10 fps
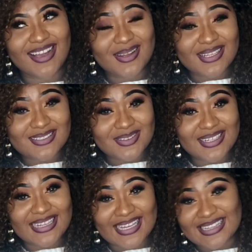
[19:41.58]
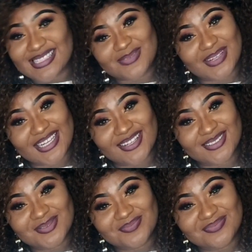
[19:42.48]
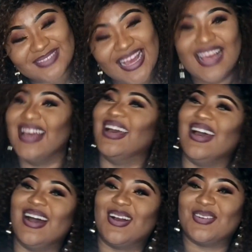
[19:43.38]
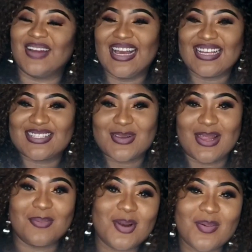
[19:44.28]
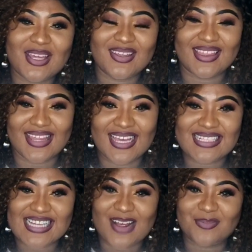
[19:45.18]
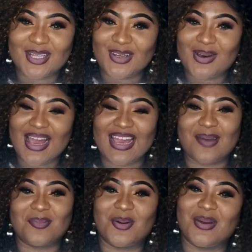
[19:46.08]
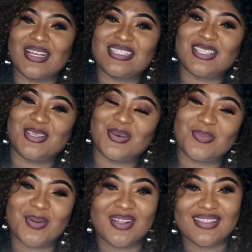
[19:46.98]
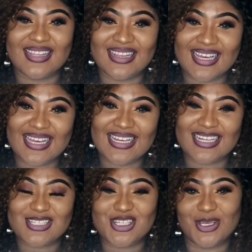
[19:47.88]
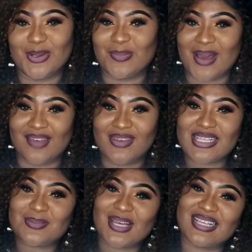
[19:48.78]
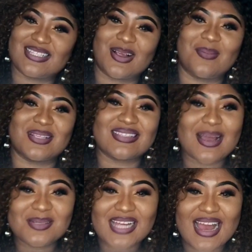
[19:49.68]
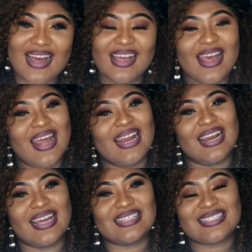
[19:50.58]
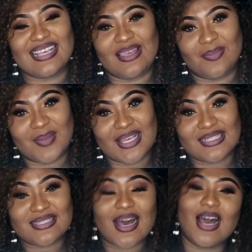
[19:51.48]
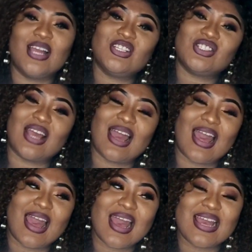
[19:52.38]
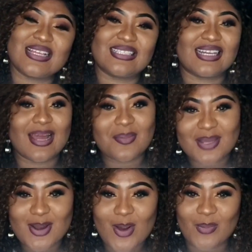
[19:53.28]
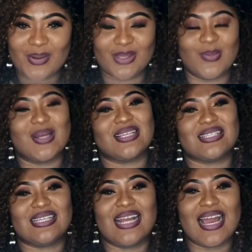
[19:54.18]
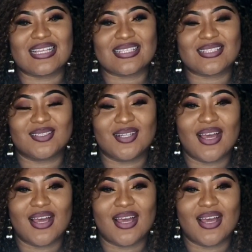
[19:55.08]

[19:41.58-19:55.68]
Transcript: you guys gonna like this video? Alright, so let me know what you think down below. I am going to put the link to my Facebook, Instagram, and Snapchat. Let's keep in touch and let me know what you want to see next.